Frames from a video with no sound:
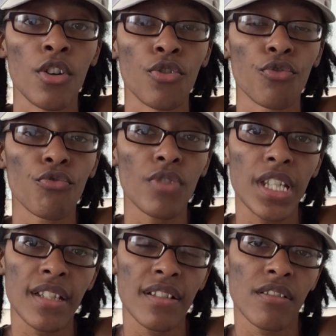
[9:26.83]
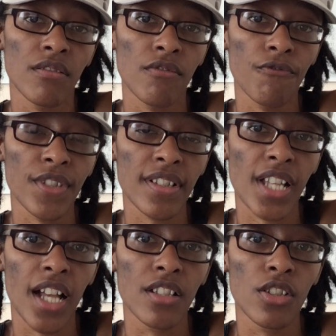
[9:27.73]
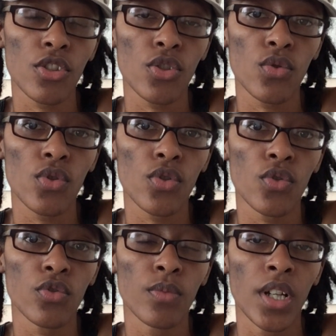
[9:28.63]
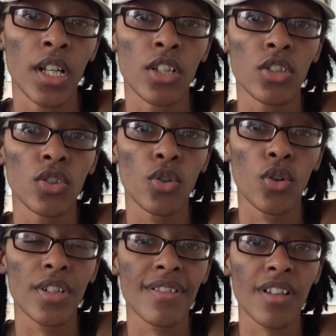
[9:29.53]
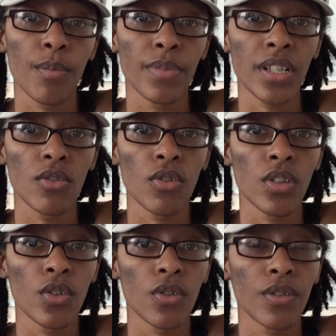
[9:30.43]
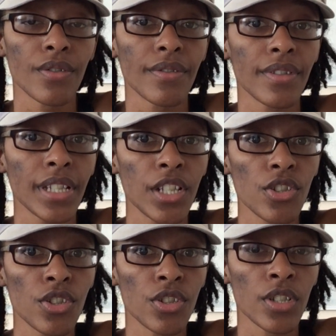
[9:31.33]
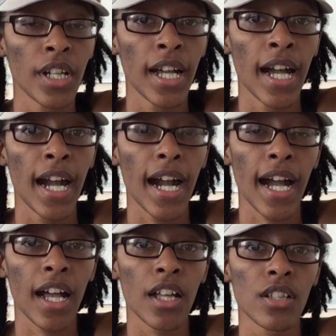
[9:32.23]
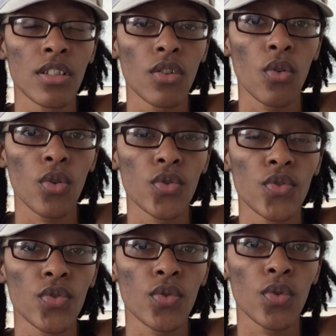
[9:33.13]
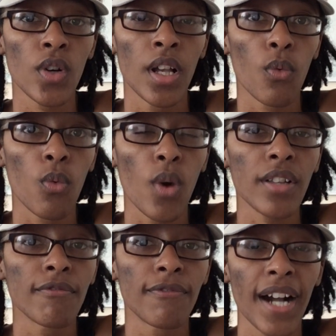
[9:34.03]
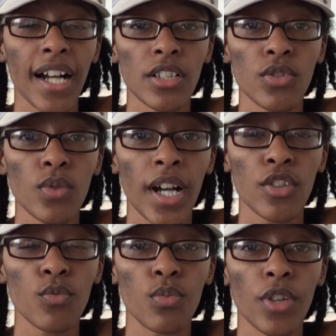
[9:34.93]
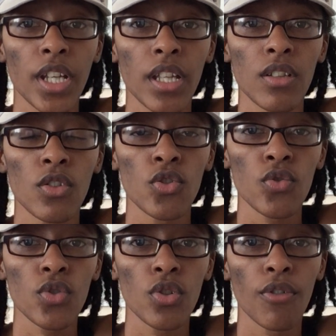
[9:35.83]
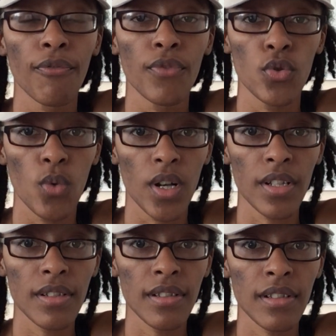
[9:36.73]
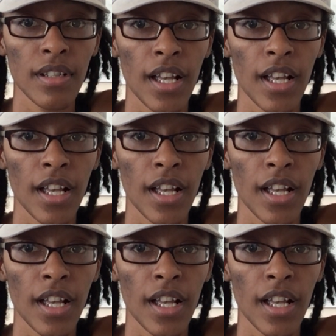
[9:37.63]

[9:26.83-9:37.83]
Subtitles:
reason for starting YouTube, your topic or your niche, and also what value are you bringing to your viewers,